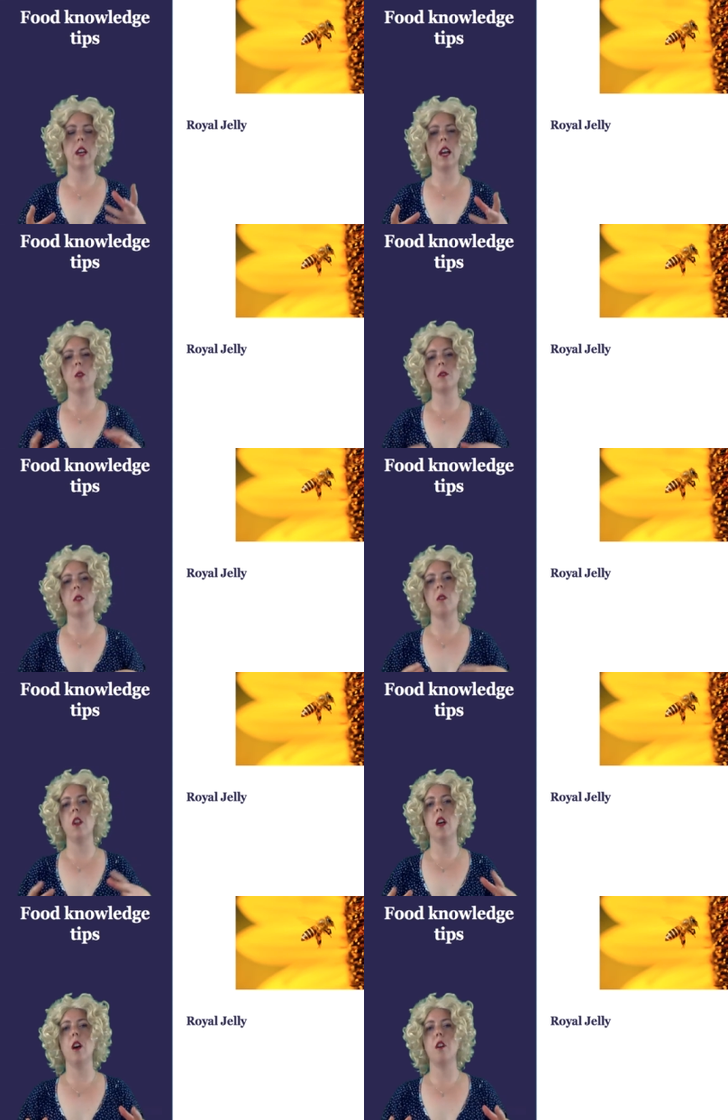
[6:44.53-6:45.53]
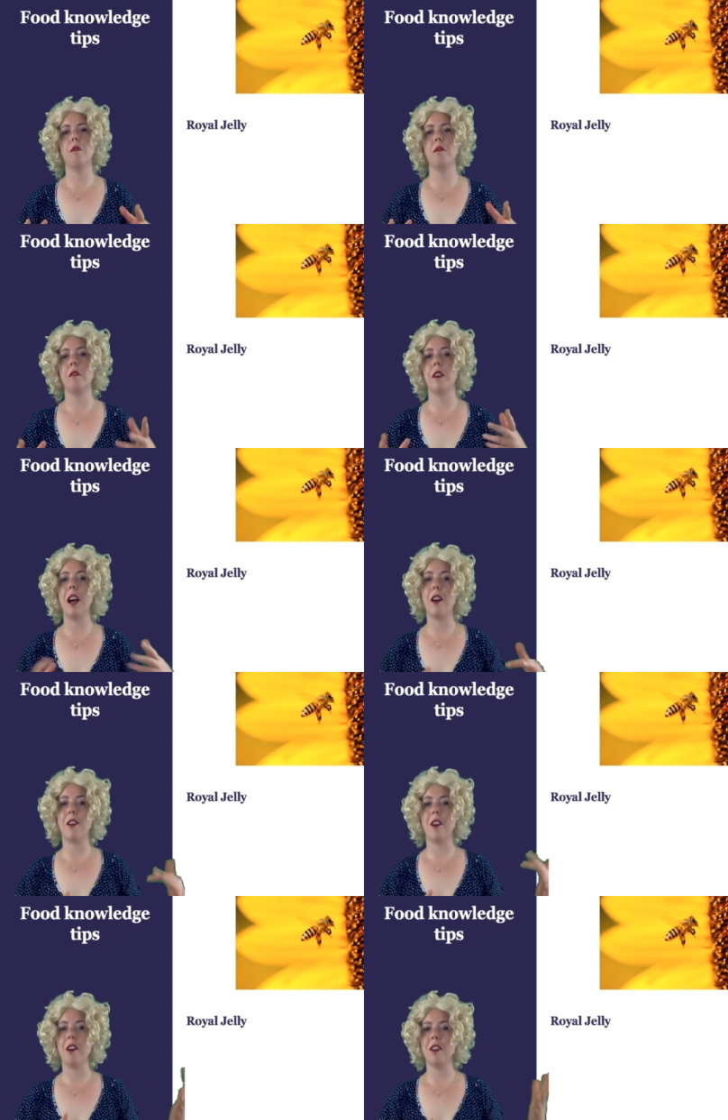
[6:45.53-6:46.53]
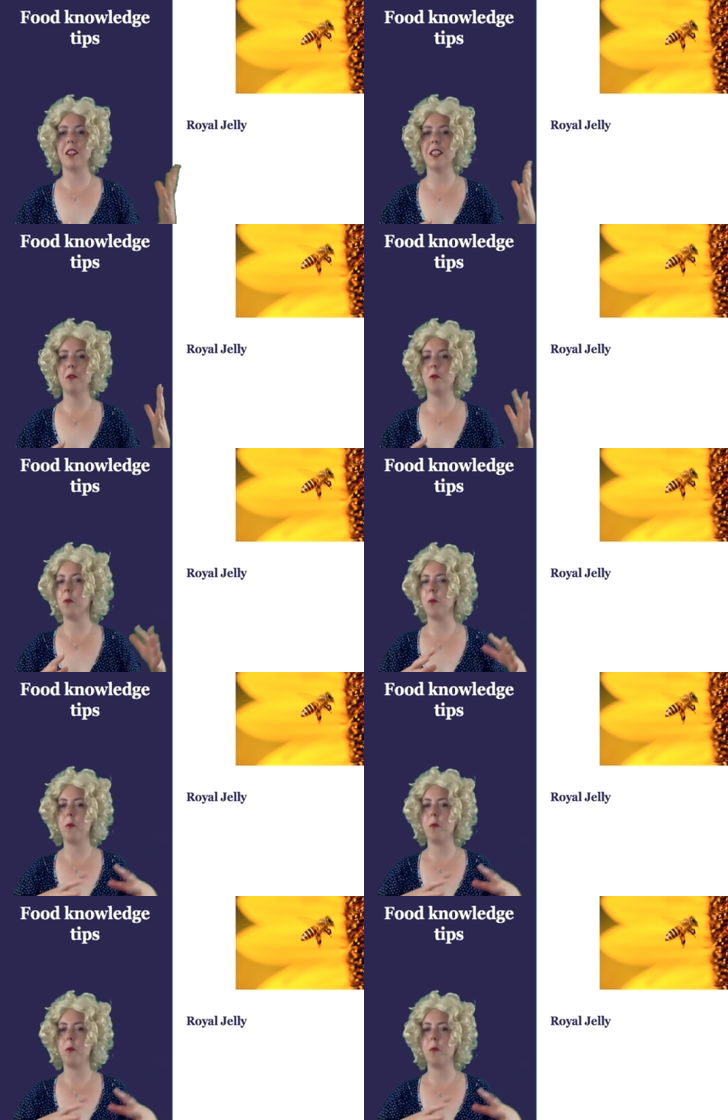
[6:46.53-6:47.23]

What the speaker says: I also love our garden.